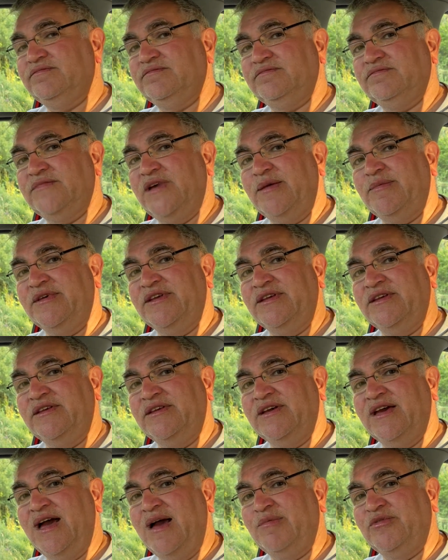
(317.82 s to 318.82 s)

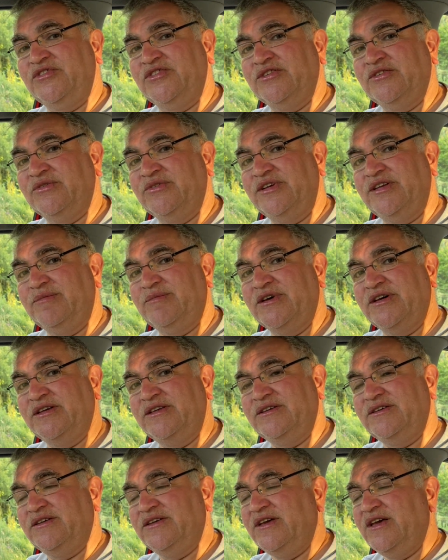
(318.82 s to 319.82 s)
maybe Amazon or
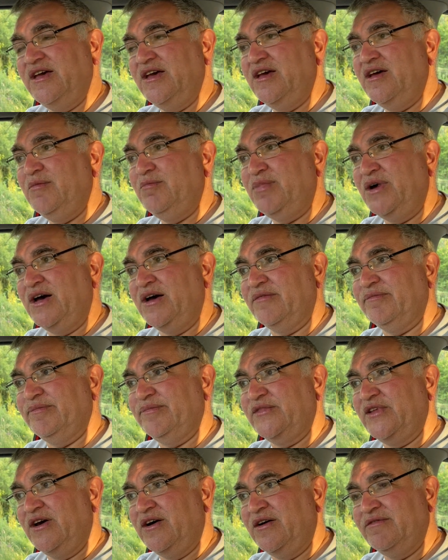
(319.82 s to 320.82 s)
eBay, but
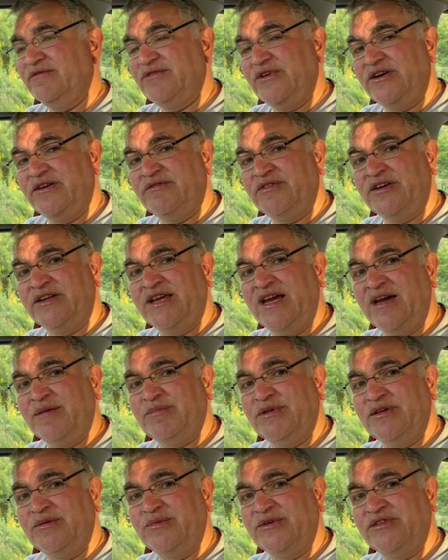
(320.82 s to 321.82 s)
I'm very, very
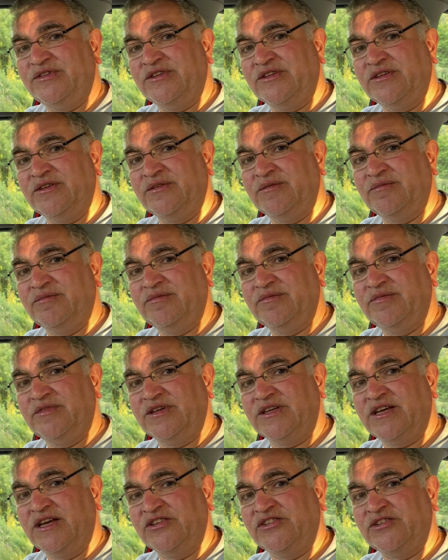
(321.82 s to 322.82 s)
happy with the
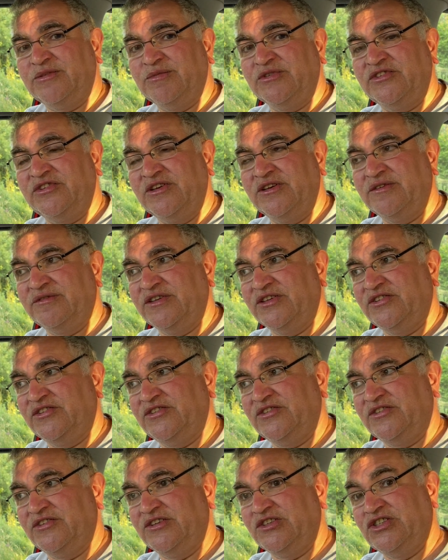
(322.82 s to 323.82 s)
customer
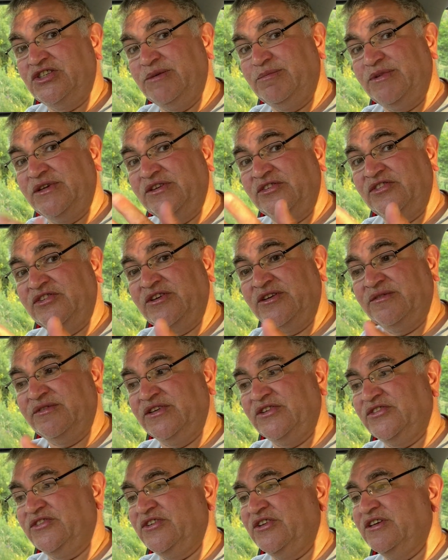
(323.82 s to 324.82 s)
service, the shipping
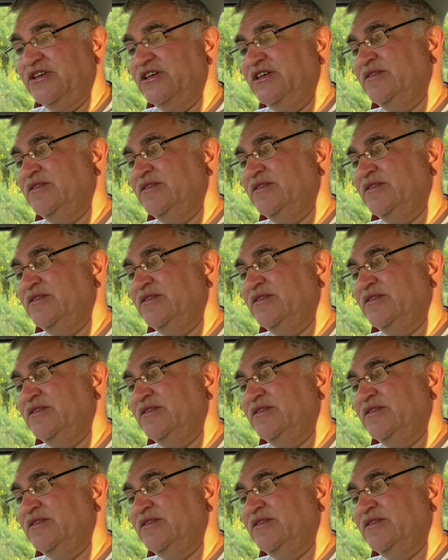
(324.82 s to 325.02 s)
service that